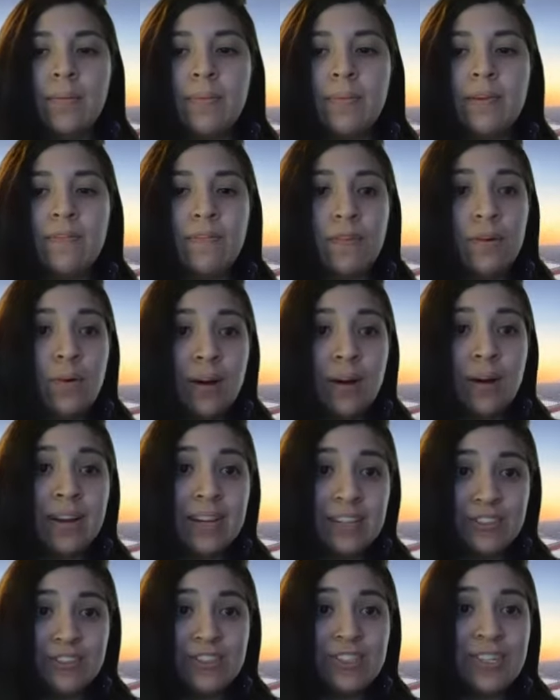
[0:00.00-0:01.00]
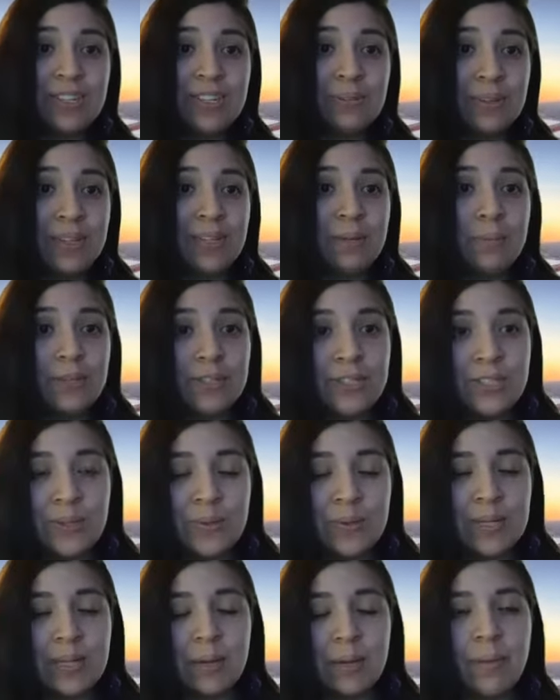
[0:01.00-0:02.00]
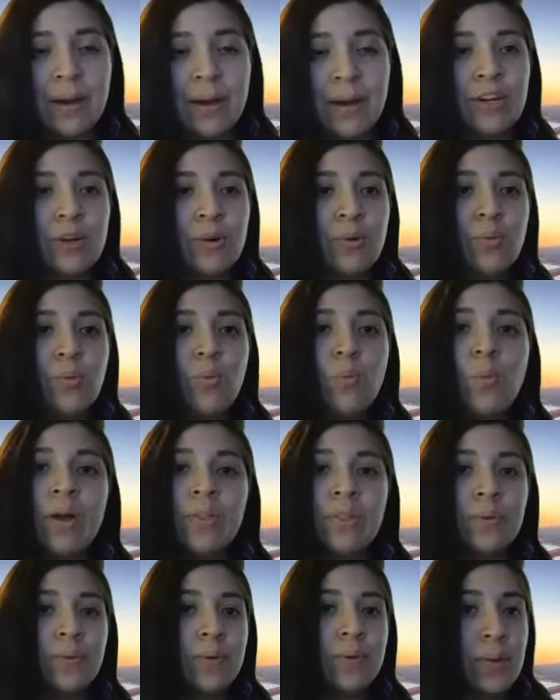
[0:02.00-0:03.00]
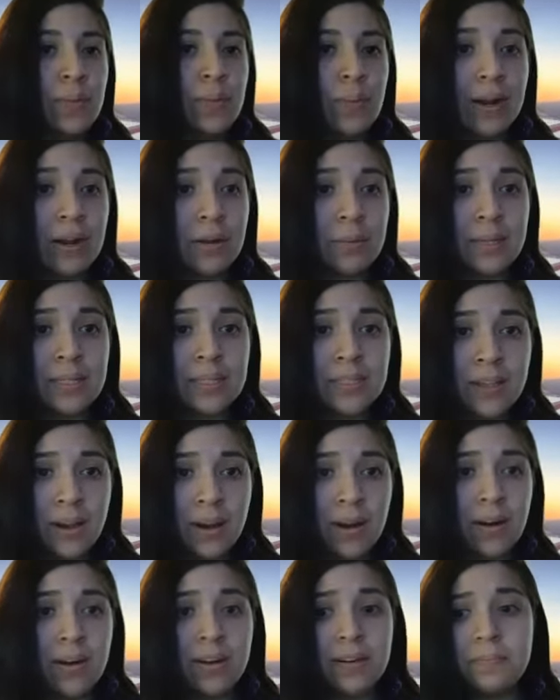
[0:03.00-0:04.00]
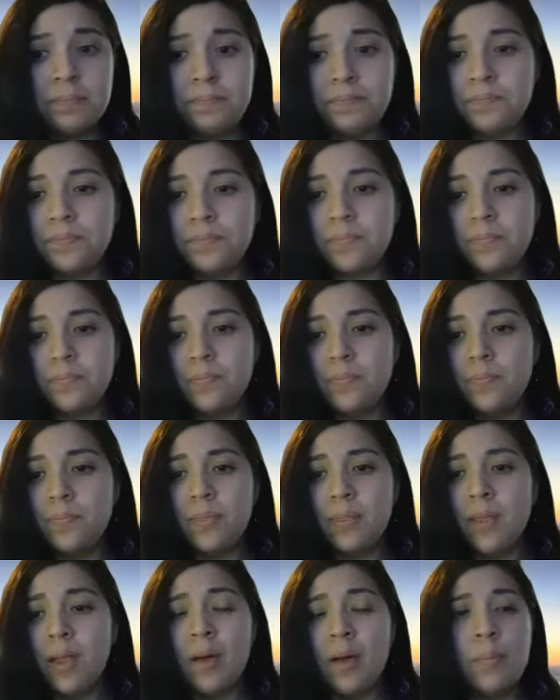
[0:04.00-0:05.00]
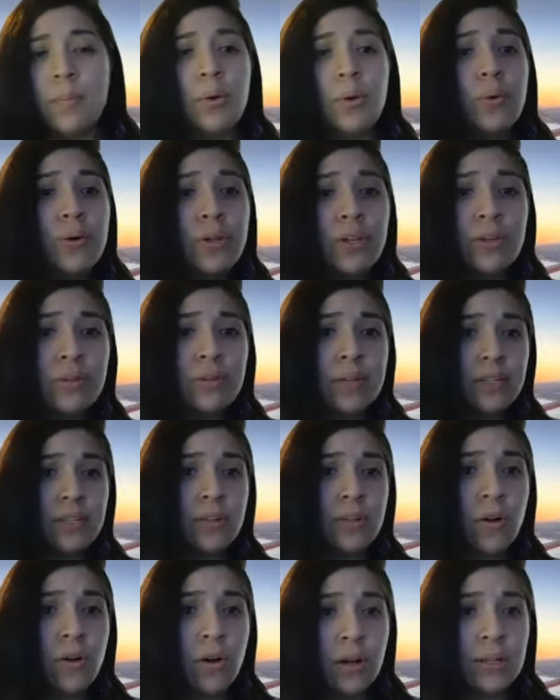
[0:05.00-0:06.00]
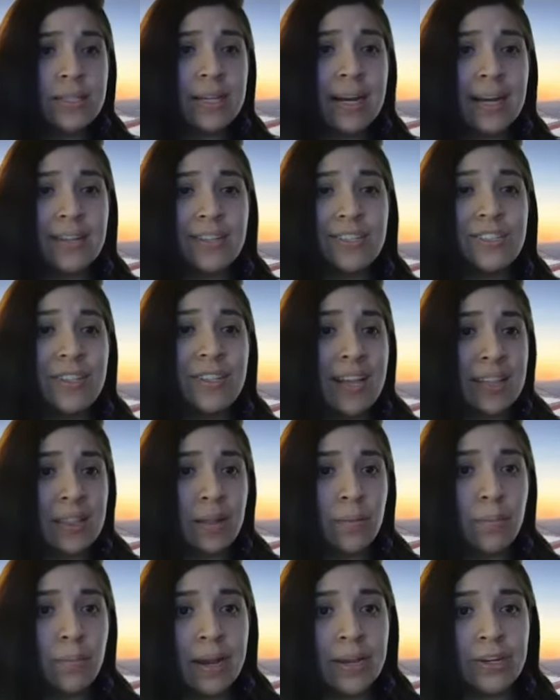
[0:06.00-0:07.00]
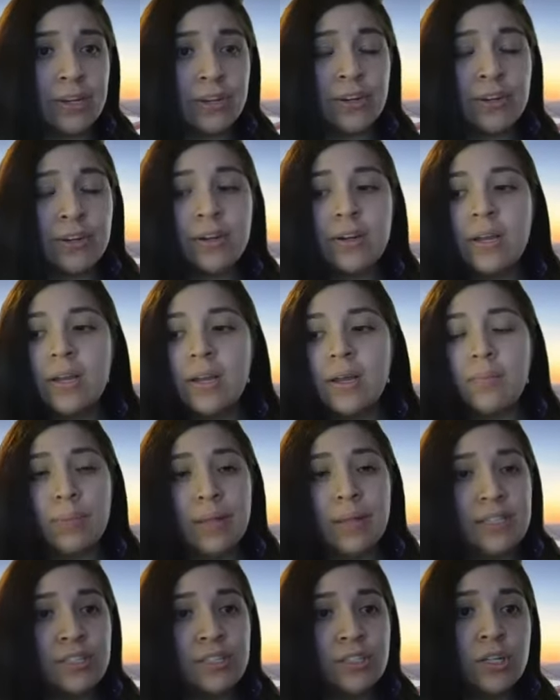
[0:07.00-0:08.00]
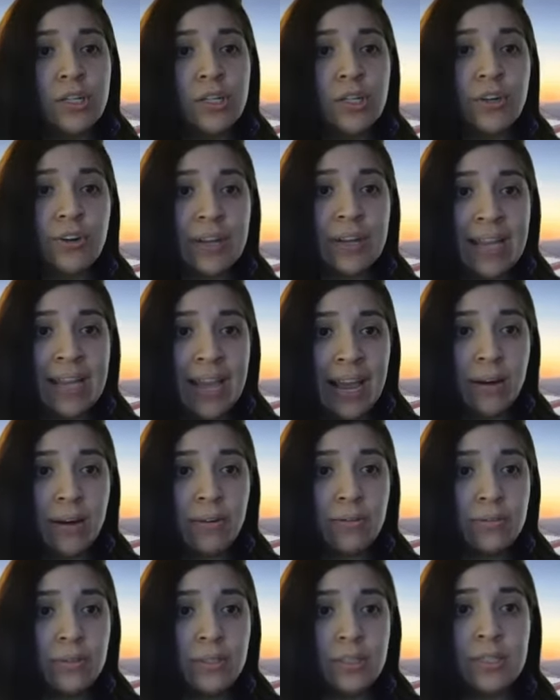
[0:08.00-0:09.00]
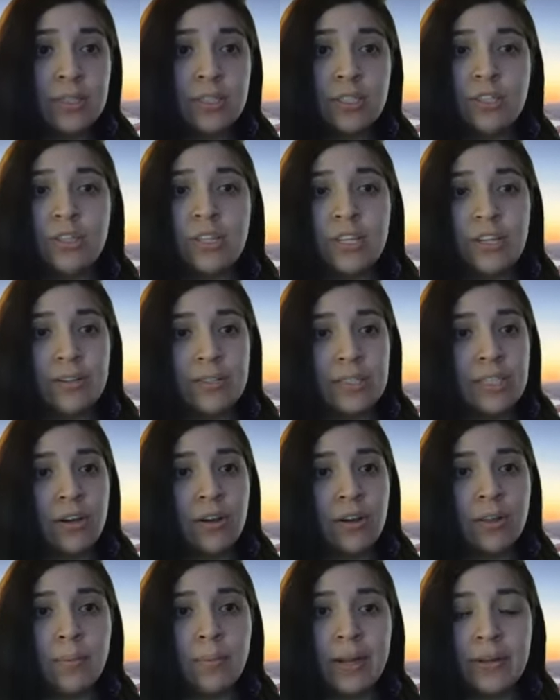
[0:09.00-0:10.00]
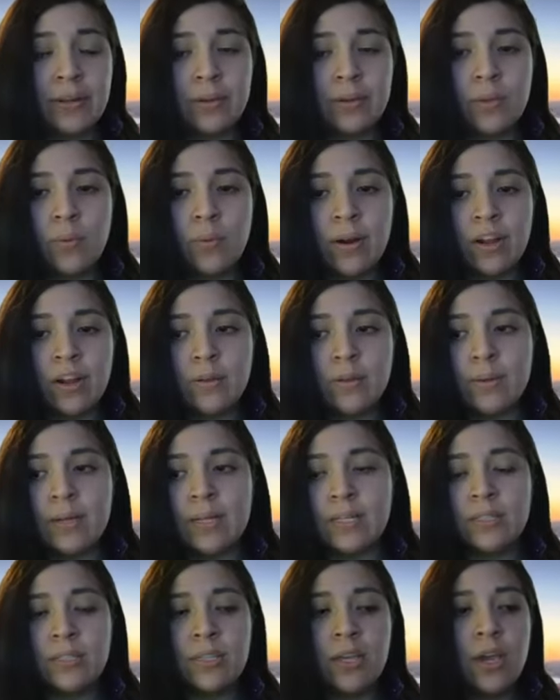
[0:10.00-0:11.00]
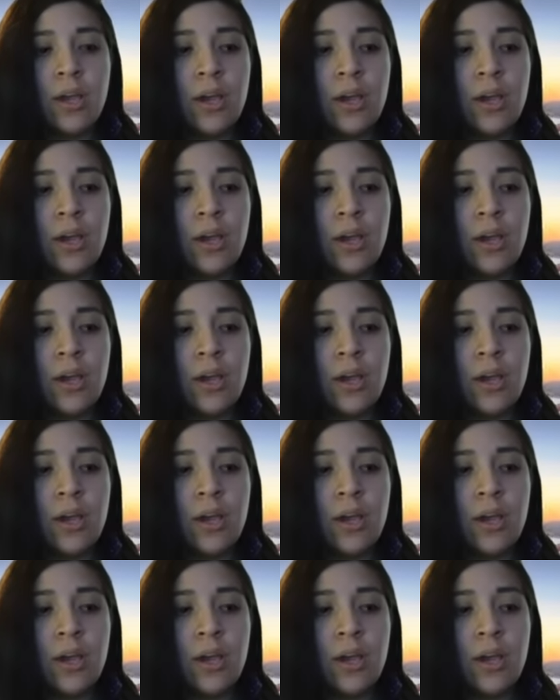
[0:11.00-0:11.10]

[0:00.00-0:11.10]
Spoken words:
if you are interested in really pursuing that minor, what the requirements are, who you need to contact to get the minor placed on your account, and so that you can see all the minor requirements,